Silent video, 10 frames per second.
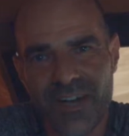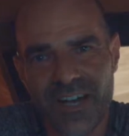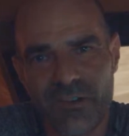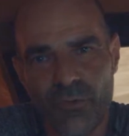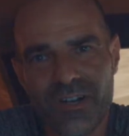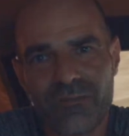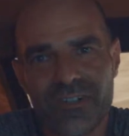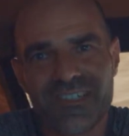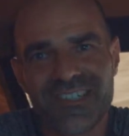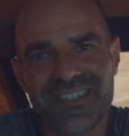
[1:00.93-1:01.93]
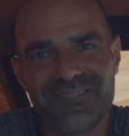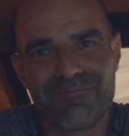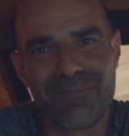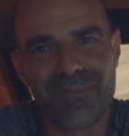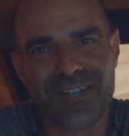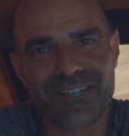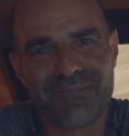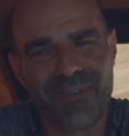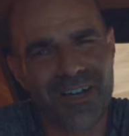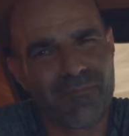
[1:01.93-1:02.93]
my wheel bearings, but
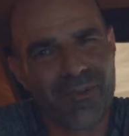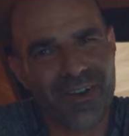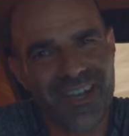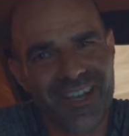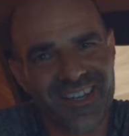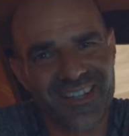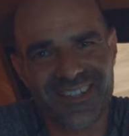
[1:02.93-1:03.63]
my brake